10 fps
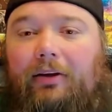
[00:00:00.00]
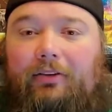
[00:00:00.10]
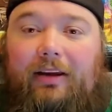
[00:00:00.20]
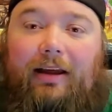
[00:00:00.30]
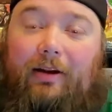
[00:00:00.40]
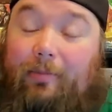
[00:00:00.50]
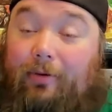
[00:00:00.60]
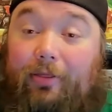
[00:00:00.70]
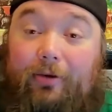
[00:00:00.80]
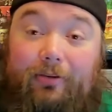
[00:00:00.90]
So yeah,
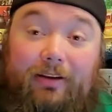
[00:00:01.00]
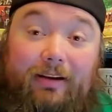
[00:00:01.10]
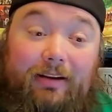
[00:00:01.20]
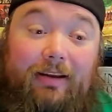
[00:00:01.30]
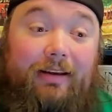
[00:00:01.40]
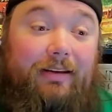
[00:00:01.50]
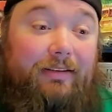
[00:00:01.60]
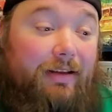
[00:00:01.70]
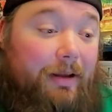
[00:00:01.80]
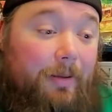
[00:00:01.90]
number 13
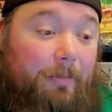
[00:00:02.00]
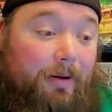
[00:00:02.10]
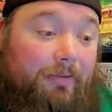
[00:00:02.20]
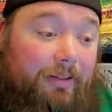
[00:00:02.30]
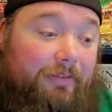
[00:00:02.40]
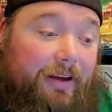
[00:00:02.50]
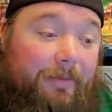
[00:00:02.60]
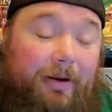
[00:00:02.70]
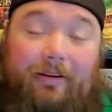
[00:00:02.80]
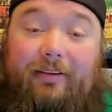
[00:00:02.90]
is Buffy the
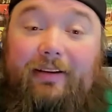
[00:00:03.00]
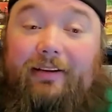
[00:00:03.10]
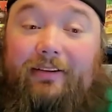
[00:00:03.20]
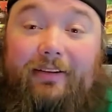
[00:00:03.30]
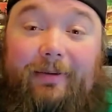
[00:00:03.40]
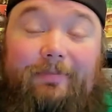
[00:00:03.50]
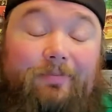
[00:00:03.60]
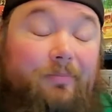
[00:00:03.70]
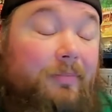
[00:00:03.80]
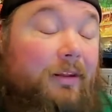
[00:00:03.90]
Vampire Slayer set.
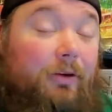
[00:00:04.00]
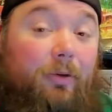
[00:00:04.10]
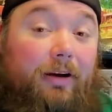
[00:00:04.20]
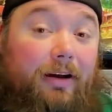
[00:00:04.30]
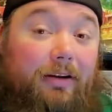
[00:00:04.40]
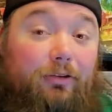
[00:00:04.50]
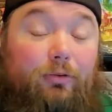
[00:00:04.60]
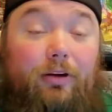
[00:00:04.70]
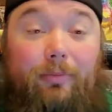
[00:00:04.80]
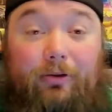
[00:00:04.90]
Going on
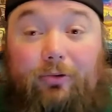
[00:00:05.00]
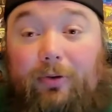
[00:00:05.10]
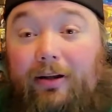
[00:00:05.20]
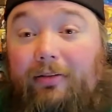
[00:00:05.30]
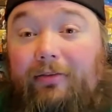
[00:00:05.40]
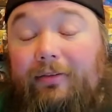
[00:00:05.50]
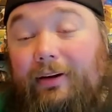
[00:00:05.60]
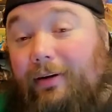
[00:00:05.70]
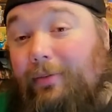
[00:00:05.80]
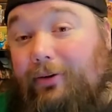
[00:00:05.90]
to number 12.
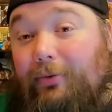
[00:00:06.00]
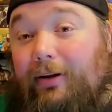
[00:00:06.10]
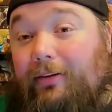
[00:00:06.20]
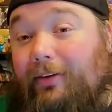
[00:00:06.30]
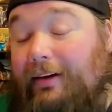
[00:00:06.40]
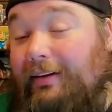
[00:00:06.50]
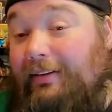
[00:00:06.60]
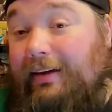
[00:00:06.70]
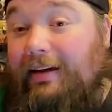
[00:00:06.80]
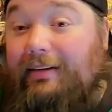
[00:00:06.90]
Number 12
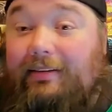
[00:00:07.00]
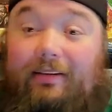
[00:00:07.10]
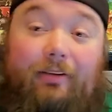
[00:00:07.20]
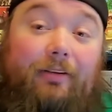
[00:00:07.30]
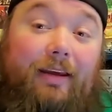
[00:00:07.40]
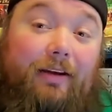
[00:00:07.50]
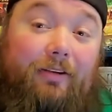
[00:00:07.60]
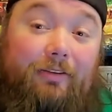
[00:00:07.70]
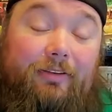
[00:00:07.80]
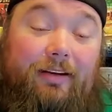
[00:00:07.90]
is a single
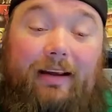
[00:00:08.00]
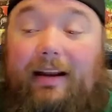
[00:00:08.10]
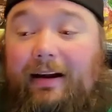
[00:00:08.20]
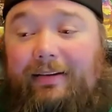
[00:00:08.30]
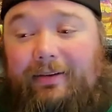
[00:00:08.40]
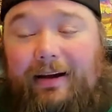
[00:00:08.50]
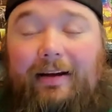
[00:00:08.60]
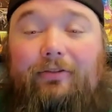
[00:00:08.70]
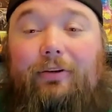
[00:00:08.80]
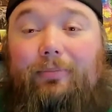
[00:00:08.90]
character set. And I
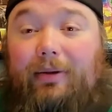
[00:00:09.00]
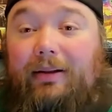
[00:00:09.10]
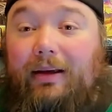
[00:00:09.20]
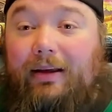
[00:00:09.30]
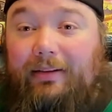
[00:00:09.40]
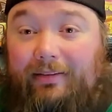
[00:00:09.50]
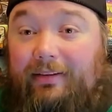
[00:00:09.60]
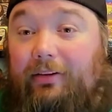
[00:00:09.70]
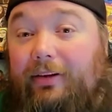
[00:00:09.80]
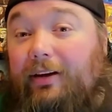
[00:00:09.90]
have to admit, these
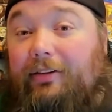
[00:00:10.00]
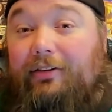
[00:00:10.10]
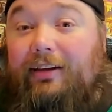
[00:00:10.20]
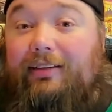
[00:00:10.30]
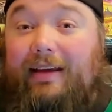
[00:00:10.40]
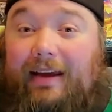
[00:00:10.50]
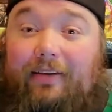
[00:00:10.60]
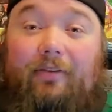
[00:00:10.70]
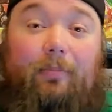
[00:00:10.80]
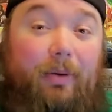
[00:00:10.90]
single character sets
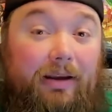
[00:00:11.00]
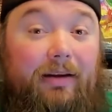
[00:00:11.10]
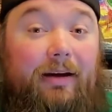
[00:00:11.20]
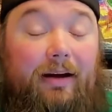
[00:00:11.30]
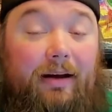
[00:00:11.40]
have a big